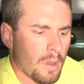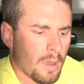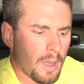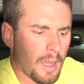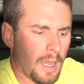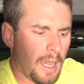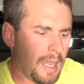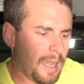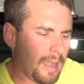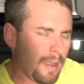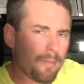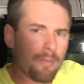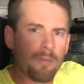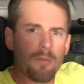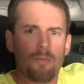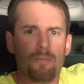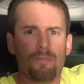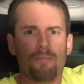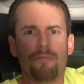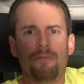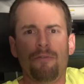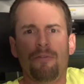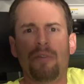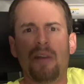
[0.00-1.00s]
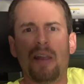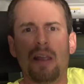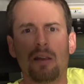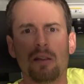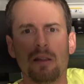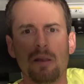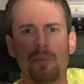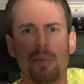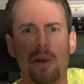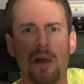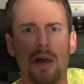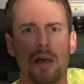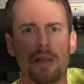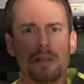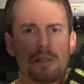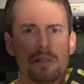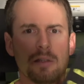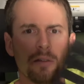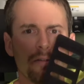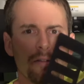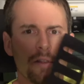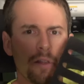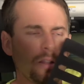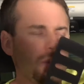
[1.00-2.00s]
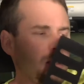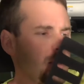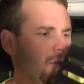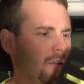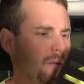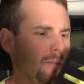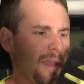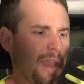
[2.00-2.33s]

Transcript: I am fairly positive that these are